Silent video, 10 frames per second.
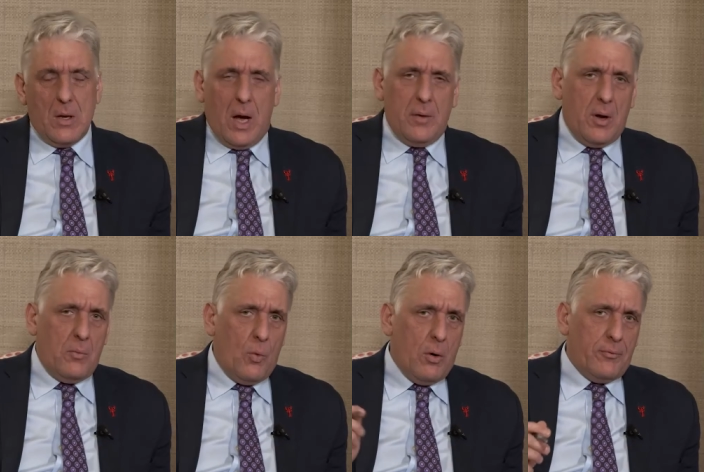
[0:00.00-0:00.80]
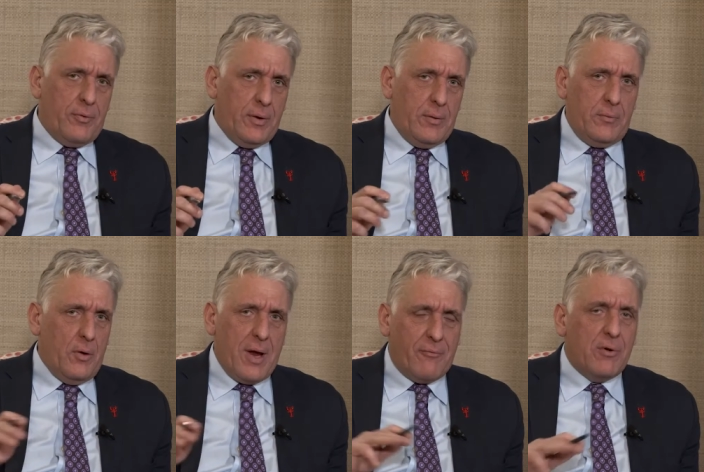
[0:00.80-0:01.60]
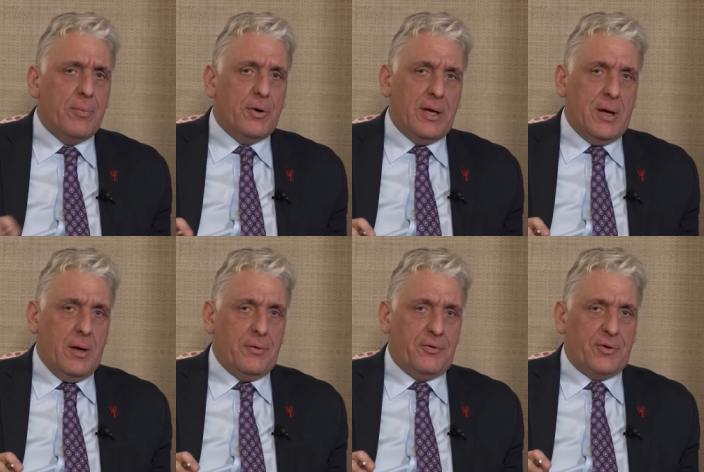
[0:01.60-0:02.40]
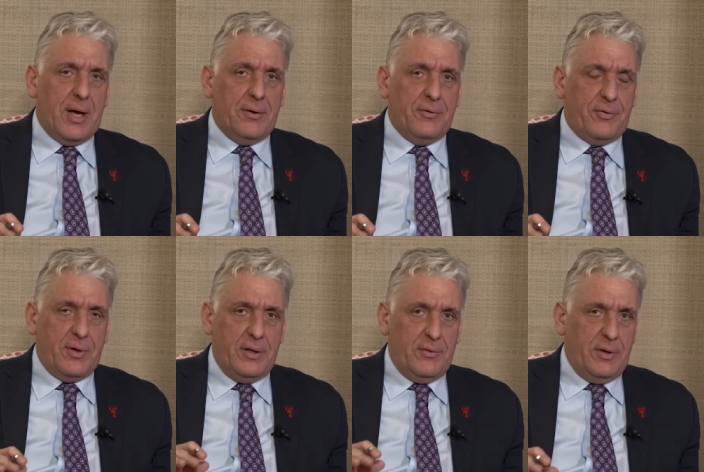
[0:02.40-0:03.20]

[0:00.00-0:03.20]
And, and what, uh, not everybody understands the,